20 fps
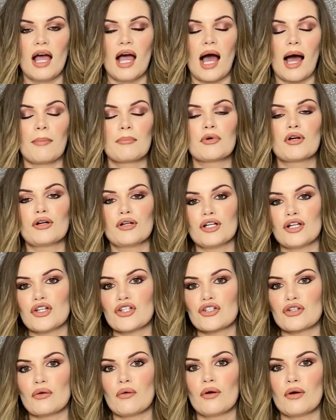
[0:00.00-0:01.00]
I'm going to
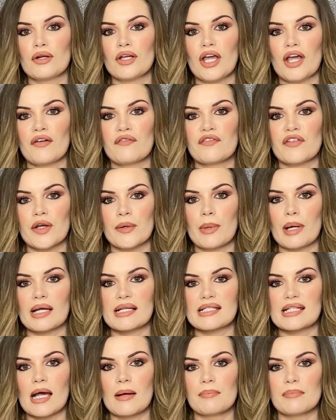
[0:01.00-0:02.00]
show you a few
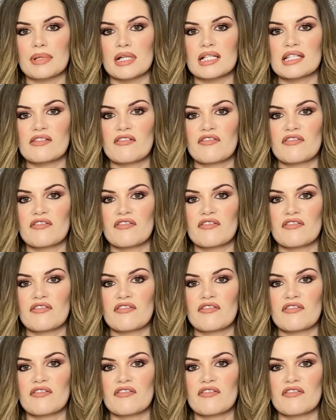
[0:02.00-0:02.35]
examples